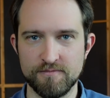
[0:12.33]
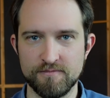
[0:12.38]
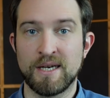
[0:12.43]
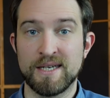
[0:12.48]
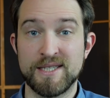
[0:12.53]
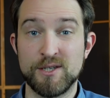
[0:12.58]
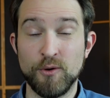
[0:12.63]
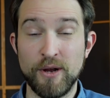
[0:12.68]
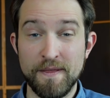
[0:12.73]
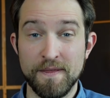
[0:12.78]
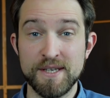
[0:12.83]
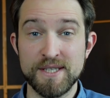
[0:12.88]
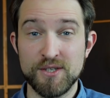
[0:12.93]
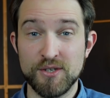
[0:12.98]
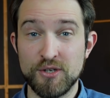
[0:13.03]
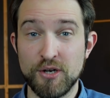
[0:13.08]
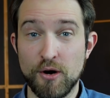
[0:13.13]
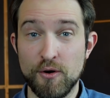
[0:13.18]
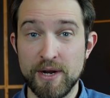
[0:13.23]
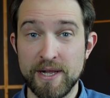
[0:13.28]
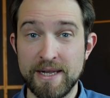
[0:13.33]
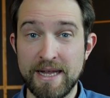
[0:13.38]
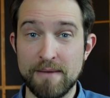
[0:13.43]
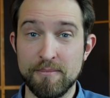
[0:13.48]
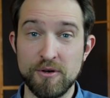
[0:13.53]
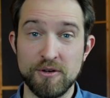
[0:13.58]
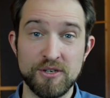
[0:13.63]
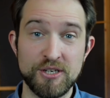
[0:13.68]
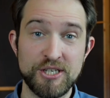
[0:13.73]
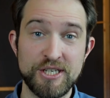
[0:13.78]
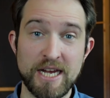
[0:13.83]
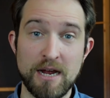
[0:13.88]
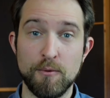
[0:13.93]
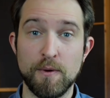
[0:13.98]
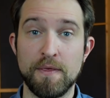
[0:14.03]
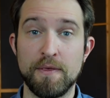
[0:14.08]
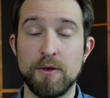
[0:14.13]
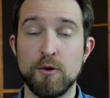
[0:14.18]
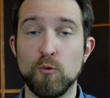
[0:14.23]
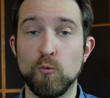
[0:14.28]
So in this tutorial, I'm going to share
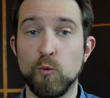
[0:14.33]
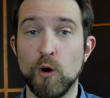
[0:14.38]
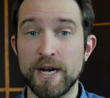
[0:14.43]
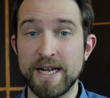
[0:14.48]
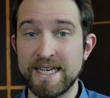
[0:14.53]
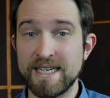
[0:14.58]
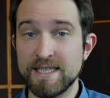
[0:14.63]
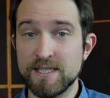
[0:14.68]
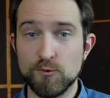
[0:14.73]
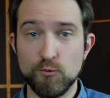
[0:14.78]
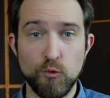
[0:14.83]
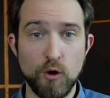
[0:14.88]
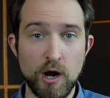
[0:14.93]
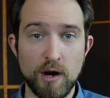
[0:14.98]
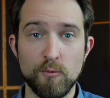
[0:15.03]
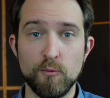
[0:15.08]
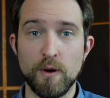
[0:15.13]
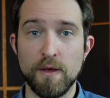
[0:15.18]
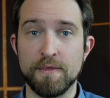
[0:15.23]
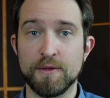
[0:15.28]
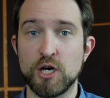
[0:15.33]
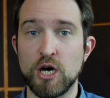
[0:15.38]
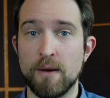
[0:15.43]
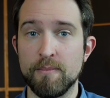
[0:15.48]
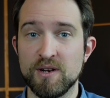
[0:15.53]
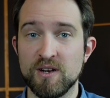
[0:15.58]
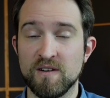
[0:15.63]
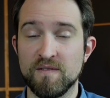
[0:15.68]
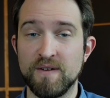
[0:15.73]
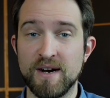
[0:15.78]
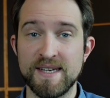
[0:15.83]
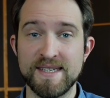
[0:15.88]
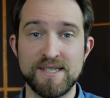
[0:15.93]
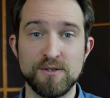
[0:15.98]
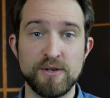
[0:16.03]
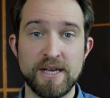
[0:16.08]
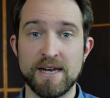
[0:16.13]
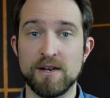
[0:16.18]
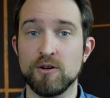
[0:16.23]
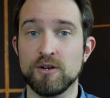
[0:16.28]
with you what is wrong with common advice you
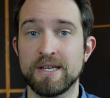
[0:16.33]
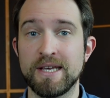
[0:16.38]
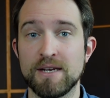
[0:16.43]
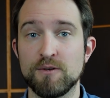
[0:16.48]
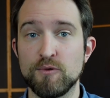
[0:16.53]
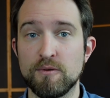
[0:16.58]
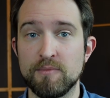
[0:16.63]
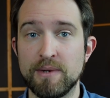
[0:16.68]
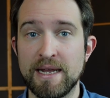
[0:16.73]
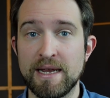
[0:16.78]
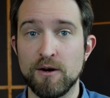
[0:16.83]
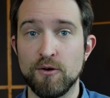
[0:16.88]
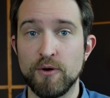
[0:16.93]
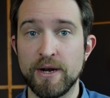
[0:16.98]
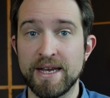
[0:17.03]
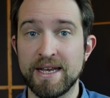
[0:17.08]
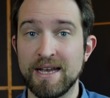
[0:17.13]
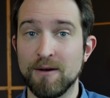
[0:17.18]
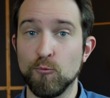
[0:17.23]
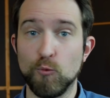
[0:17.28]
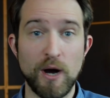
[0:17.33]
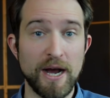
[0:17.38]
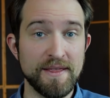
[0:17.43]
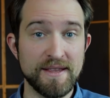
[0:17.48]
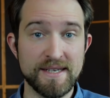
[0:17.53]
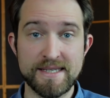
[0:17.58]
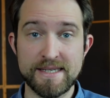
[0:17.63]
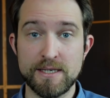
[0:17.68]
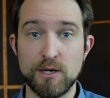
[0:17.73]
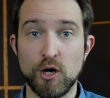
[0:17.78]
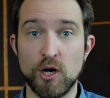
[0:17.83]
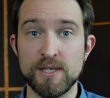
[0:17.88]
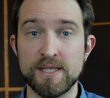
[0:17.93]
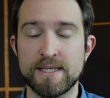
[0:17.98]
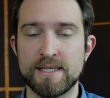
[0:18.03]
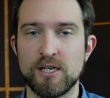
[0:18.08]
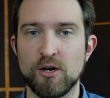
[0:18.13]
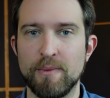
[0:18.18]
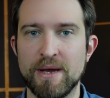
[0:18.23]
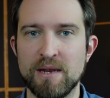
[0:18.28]
get on kick drum layering, why this is causing
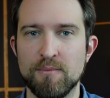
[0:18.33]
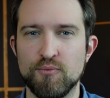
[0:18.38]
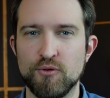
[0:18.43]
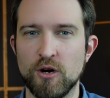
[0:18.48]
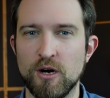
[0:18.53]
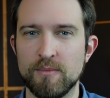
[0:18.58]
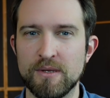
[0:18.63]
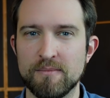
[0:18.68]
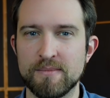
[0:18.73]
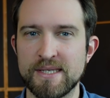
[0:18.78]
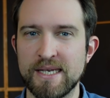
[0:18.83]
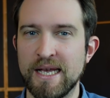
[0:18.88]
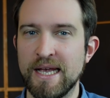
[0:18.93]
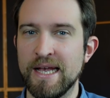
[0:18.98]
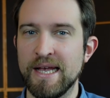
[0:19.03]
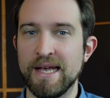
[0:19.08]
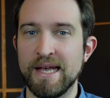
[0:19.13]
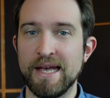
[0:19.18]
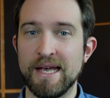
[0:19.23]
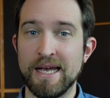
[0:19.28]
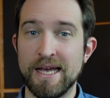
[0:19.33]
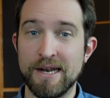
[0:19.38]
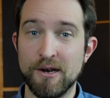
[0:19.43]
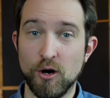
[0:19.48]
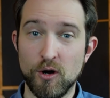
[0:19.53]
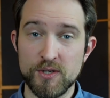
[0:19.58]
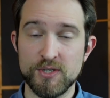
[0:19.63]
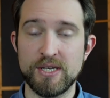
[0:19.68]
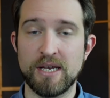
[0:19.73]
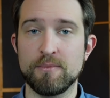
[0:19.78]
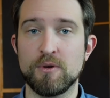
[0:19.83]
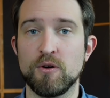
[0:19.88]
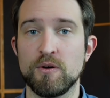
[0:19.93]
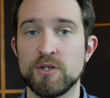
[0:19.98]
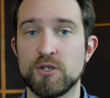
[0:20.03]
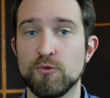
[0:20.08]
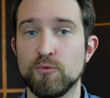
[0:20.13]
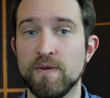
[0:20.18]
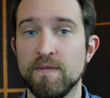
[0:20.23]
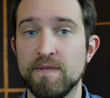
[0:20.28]
so many problems, and also I'm going
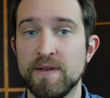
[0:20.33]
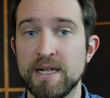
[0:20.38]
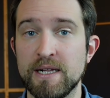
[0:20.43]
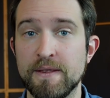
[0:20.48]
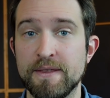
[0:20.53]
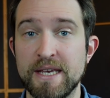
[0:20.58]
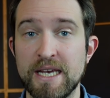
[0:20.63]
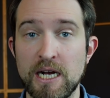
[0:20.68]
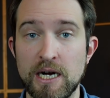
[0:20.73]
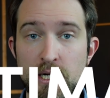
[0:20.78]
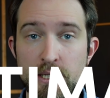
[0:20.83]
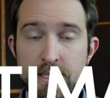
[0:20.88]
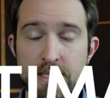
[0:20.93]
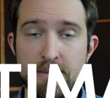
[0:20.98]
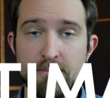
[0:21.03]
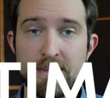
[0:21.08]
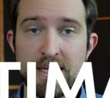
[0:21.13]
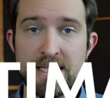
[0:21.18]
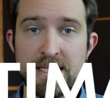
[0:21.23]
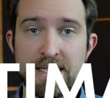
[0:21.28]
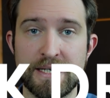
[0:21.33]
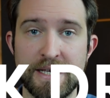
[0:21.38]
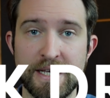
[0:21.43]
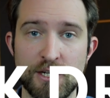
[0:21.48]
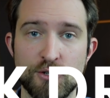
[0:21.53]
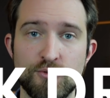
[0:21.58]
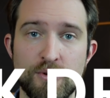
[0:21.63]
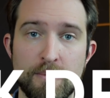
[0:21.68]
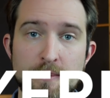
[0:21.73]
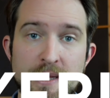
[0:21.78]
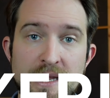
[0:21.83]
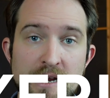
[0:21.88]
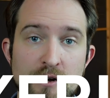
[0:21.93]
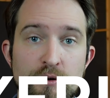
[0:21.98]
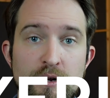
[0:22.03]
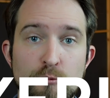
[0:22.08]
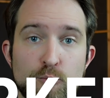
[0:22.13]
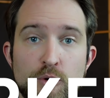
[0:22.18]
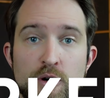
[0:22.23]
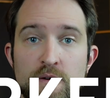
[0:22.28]
to reveal the ultimate kick drum
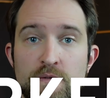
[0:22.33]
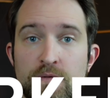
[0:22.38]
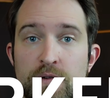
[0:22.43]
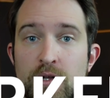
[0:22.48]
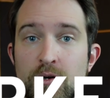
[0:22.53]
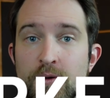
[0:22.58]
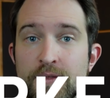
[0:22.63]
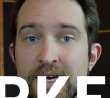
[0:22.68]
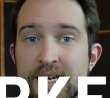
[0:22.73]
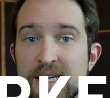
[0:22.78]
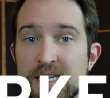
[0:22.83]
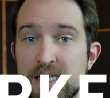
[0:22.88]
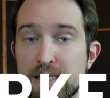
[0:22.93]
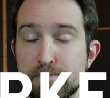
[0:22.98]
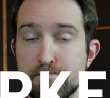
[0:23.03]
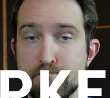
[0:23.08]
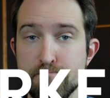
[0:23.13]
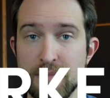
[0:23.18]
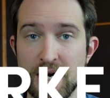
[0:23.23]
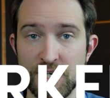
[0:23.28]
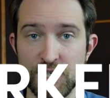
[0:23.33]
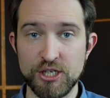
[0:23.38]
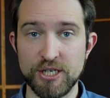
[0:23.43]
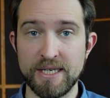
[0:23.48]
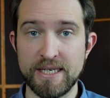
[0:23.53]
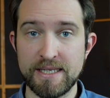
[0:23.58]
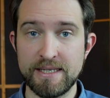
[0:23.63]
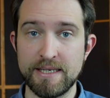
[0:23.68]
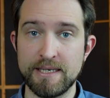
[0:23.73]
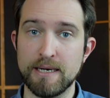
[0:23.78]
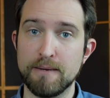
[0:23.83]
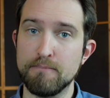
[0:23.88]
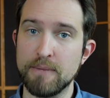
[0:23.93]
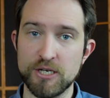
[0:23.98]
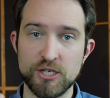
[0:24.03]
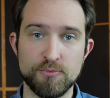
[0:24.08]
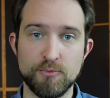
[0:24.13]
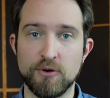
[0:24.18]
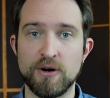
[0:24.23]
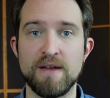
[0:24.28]
layering workflow that is much easier,
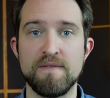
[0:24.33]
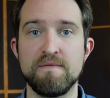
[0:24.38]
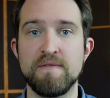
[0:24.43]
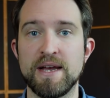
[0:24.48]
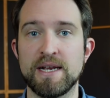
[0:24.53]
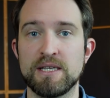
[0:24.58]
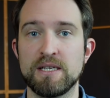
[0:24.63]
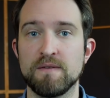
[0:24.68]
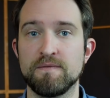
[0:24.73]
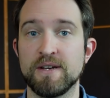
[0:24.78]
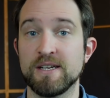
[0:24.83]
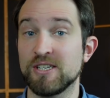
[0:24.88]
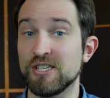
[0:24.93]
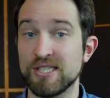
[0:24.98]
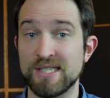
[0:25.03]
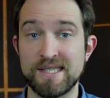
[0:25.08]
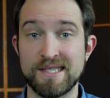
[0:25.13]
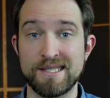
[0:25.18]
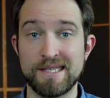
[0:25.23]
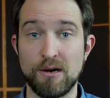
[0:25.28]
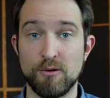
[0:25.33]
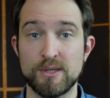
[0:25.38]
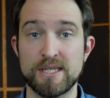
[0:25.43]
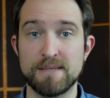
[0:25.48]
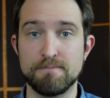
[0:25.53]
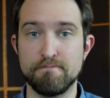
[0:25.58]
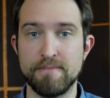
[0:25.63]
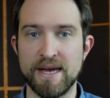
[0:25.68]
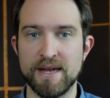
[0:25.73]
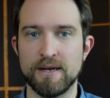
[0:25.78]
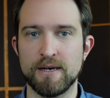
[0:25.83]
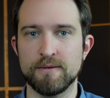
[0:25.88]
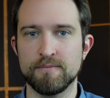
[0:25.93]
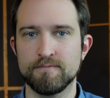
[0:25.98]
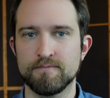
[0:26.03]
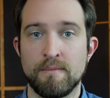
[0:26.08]
much more effective, and just sounds better.